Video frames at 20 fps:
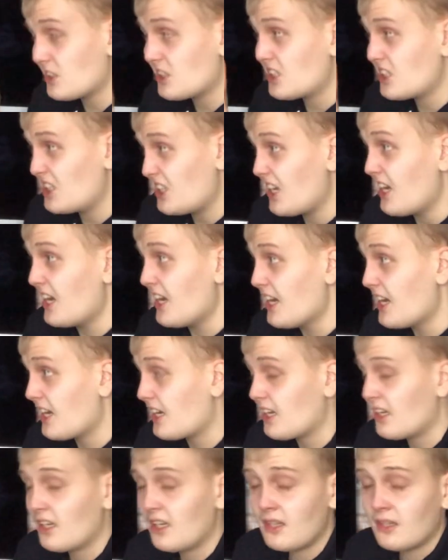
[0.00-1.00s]

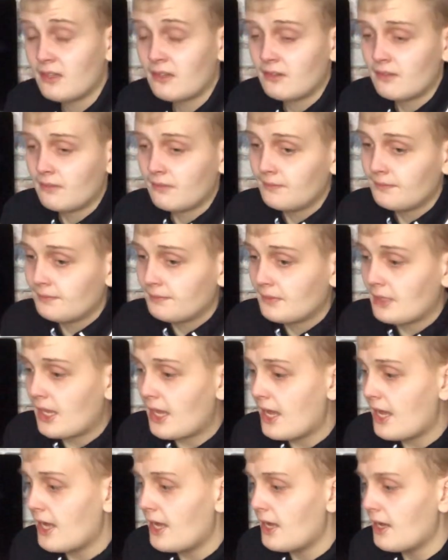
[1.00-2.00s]
sick.
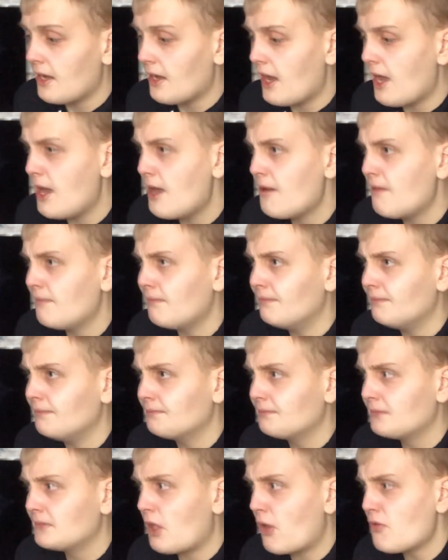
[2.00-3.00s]
Yeah. Um,
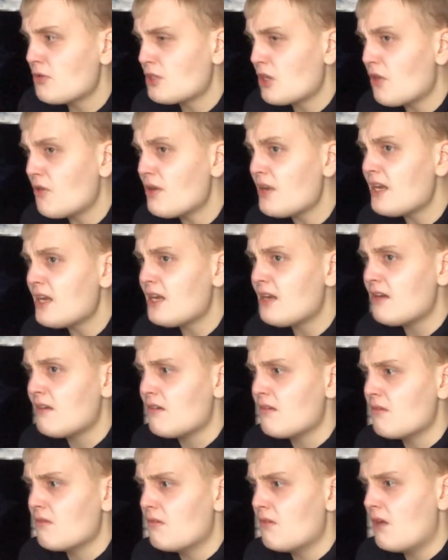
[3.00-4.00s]
there was
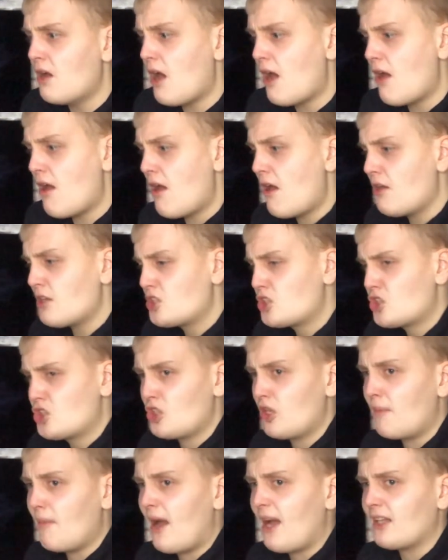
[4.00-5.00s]
only
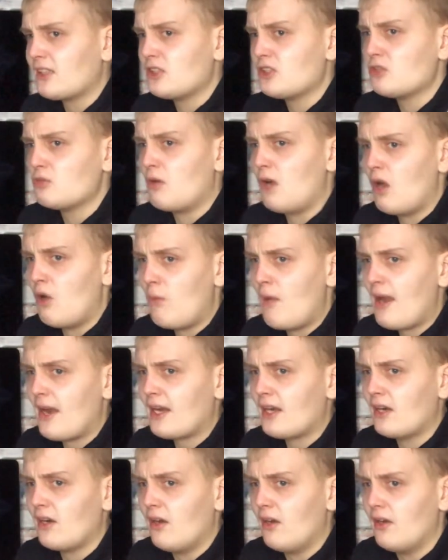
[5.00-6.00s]
some actors what I
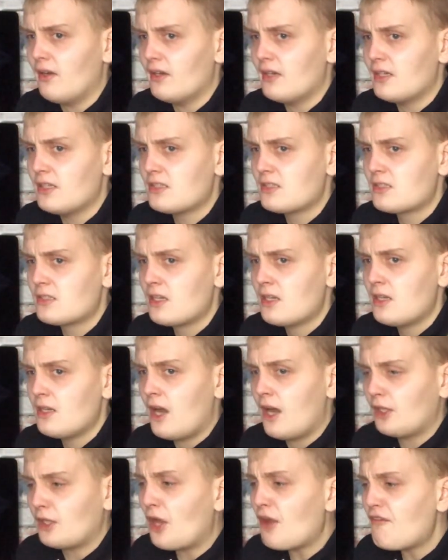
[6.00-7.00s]
recognised.
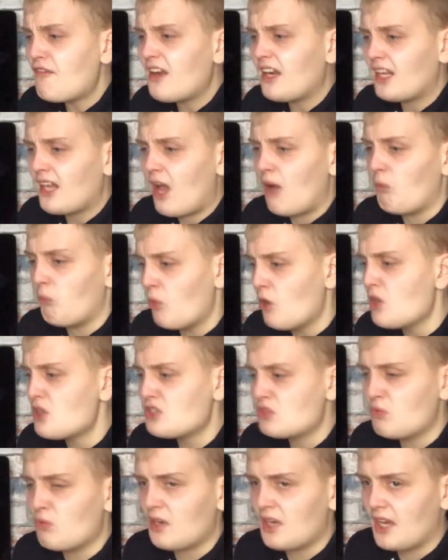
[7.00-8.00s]
I don't think that
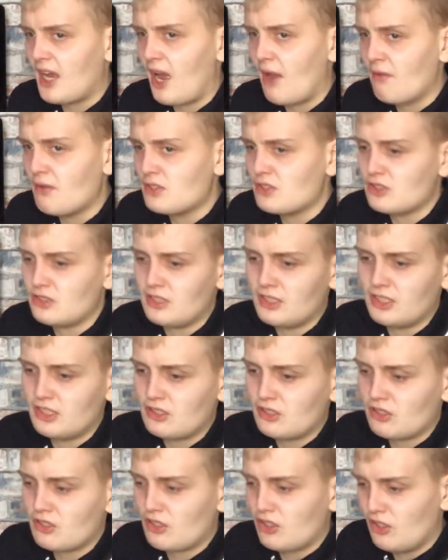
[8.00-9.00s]
was Woody Harrelson. It
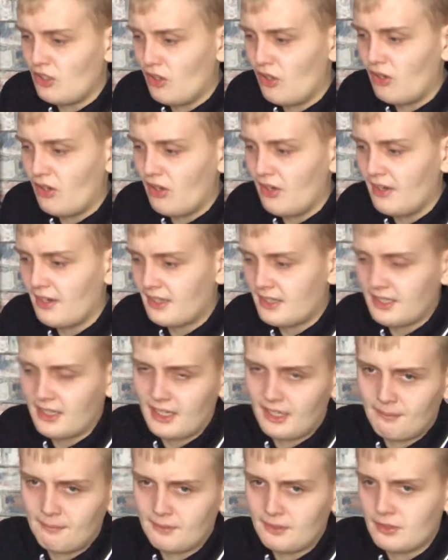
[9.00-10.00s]
just looked like
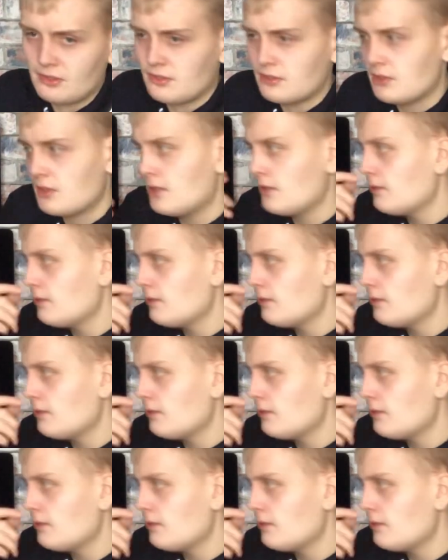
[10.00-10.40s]
it because.